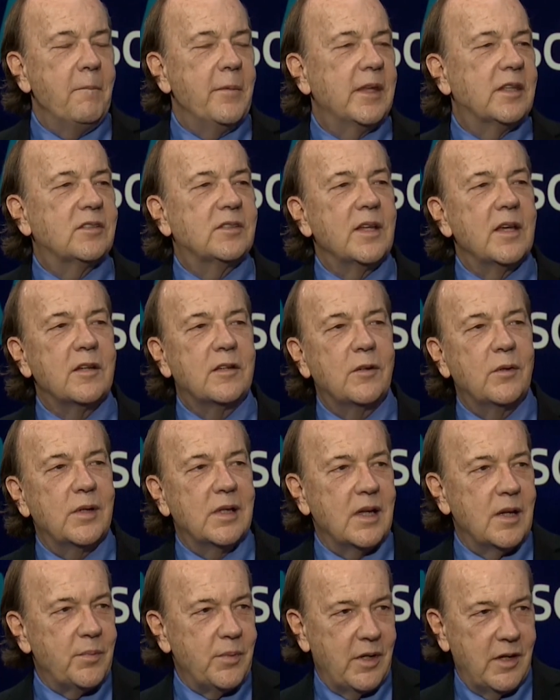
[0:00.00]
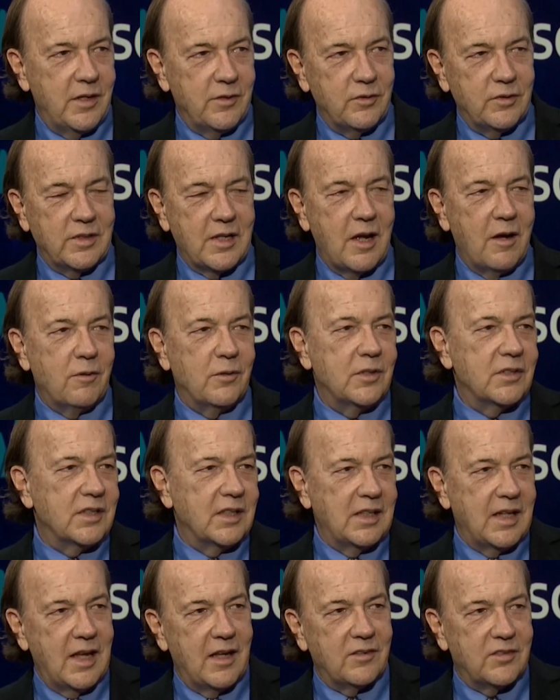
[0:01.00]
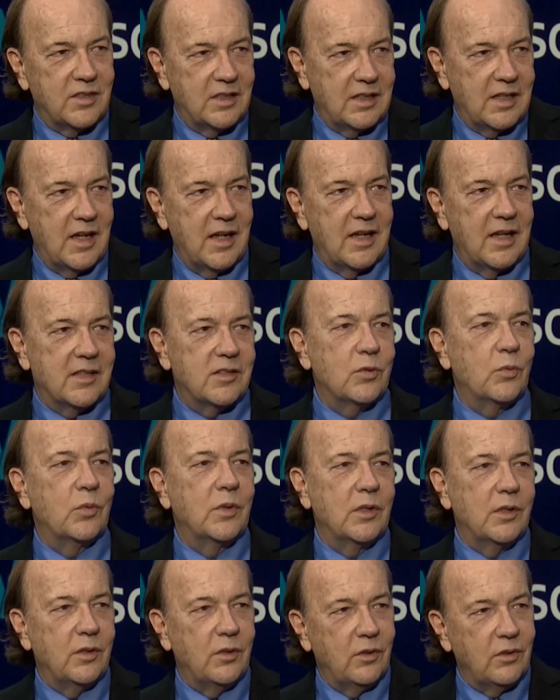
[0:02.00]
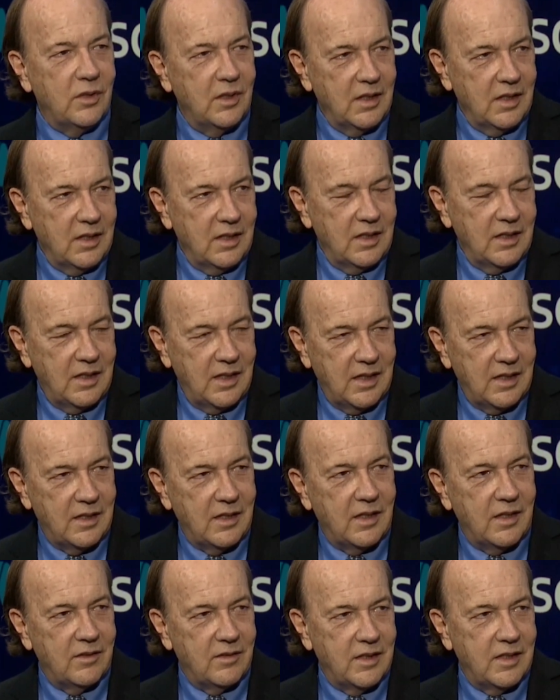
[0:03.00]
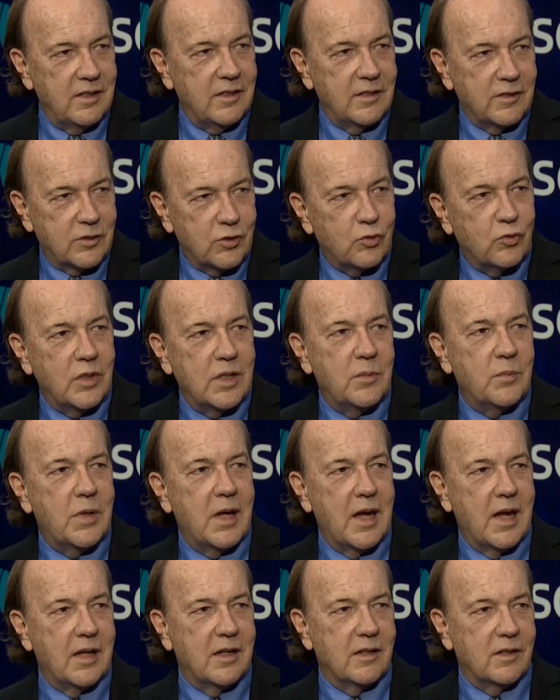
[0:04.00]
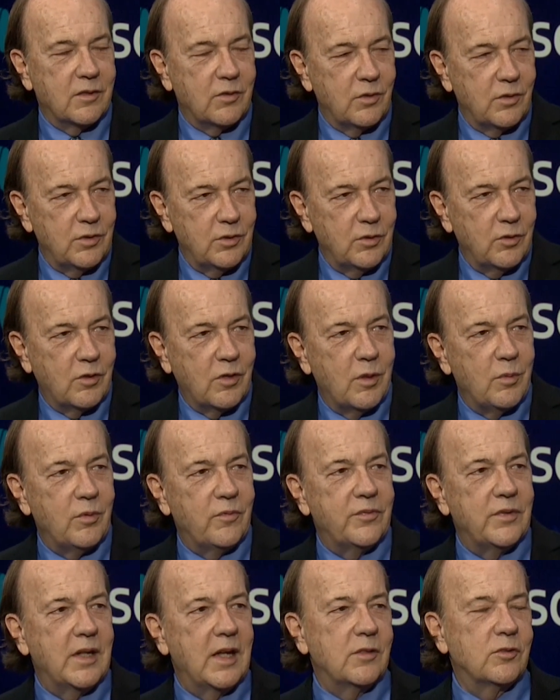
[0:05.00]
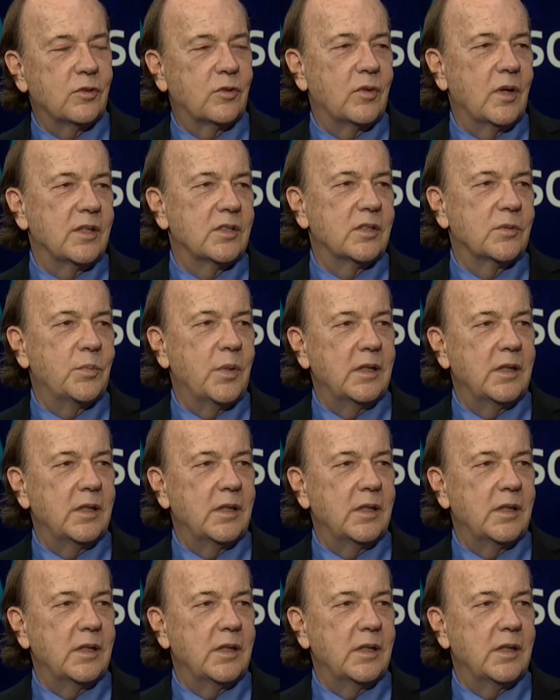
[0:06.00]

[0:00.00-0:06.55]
It's not going up $100 an ounce a day, as it will in an extreme panic or a new global financial crisis.